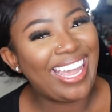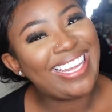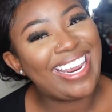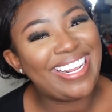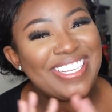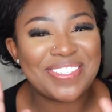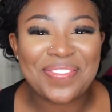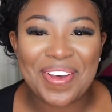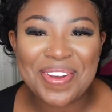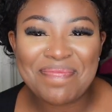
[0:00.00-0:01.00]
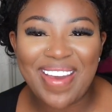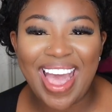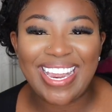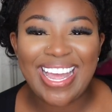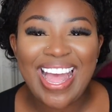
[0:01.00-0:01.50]
Hey ladies, welcome
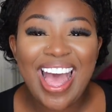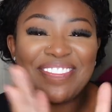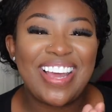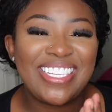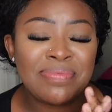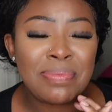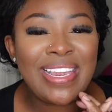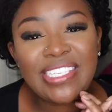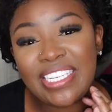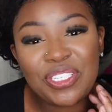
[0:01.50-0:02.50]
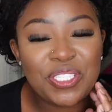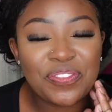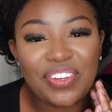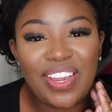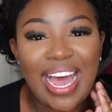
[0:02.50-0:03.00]
back. Got some amazing news
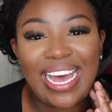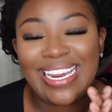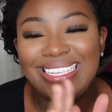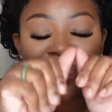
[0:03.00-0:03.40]
for you guys.